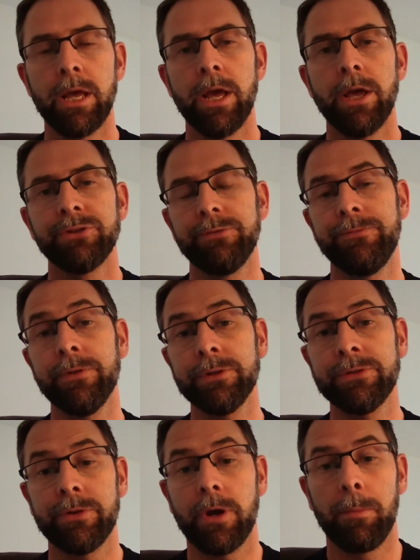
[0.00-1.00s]
So
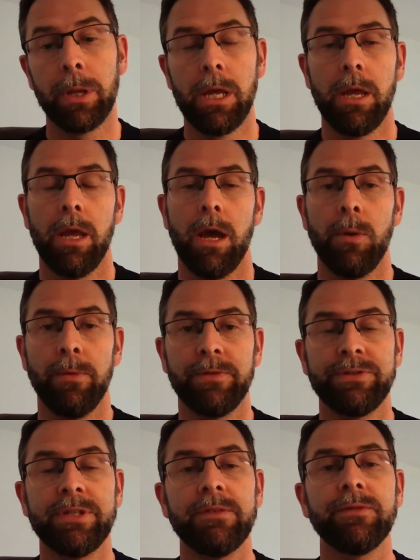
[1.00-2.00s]
first up, we have a
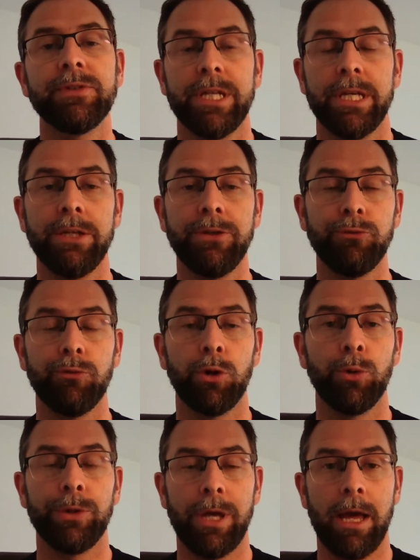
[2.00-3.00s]

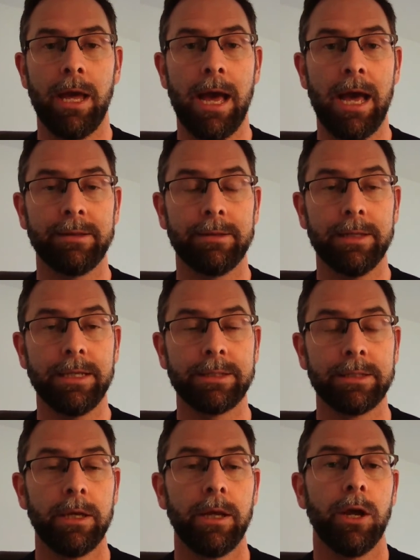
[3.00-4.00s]
17-year-old
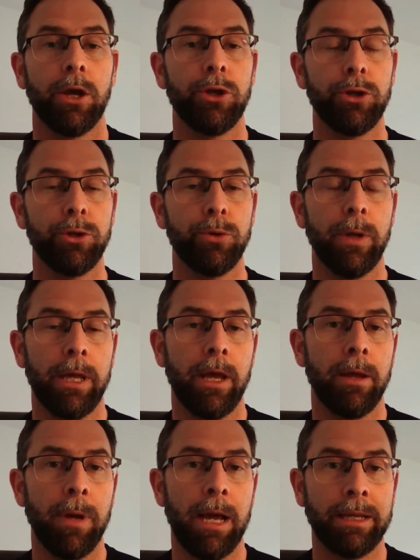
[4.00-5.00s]
athlete who
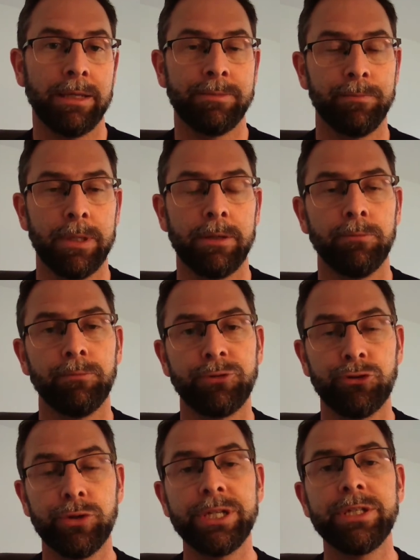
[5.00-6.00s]
has been
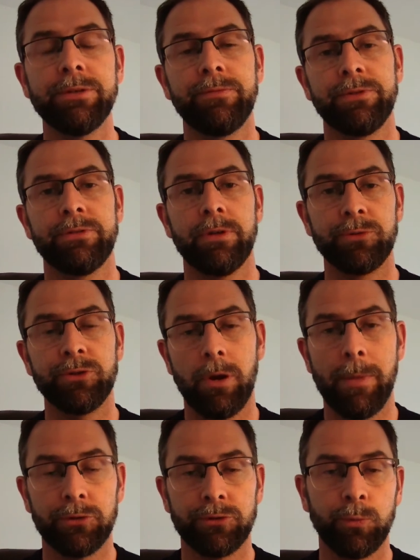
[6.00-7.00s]
treated for some
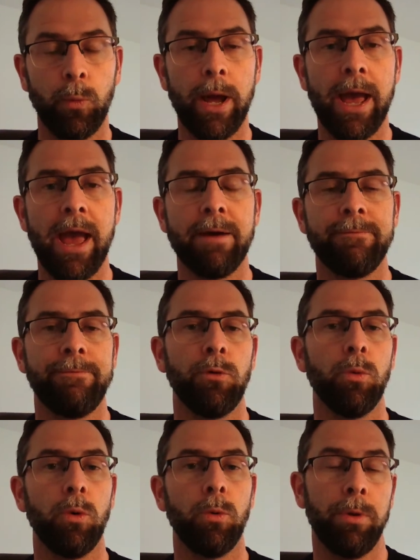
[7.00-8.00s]
time elsewhere
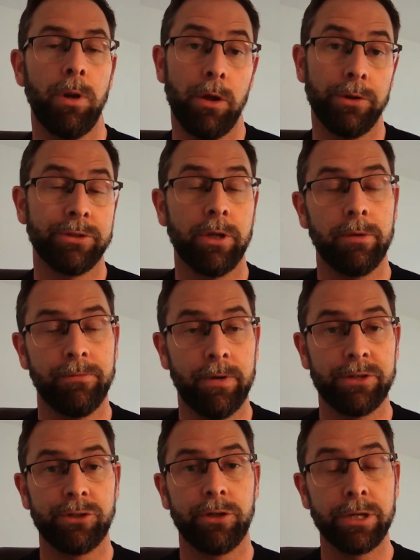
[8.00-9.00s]
for plantar
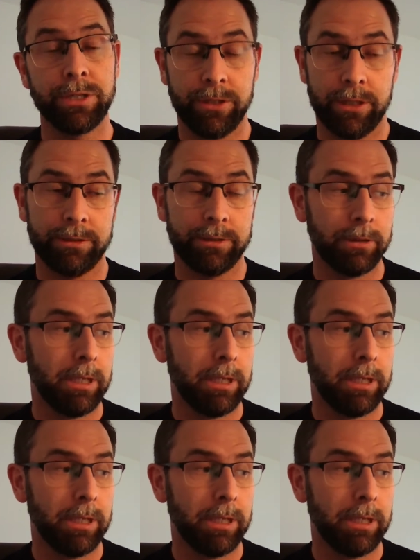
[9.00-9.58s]
fasciitis.